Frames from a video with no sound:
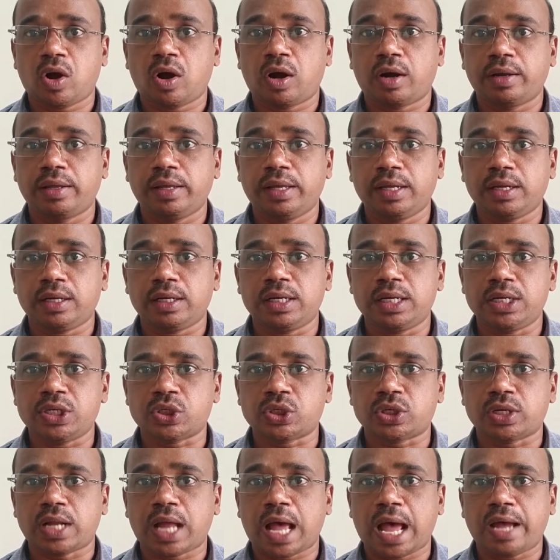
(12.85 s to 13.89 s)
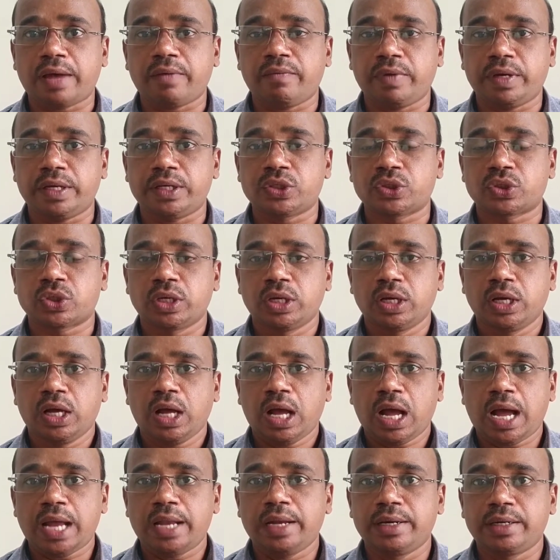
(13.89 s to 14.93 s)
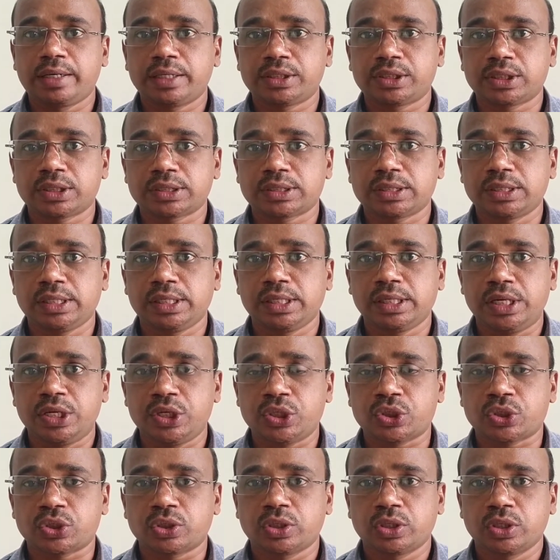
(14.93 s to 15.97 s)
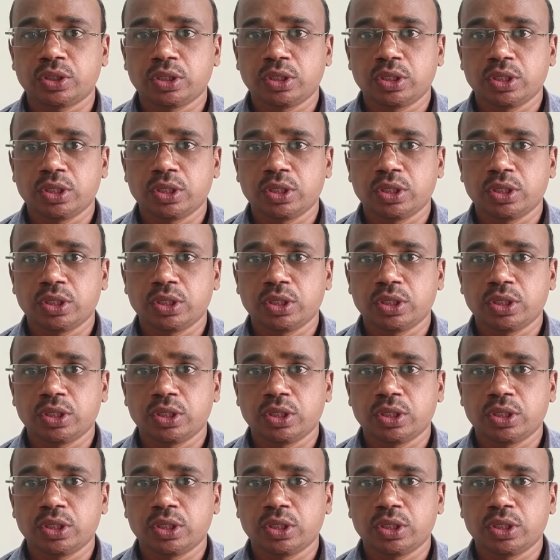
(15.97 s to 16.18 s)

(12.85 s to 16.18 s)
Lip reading: on English language and literatures in English.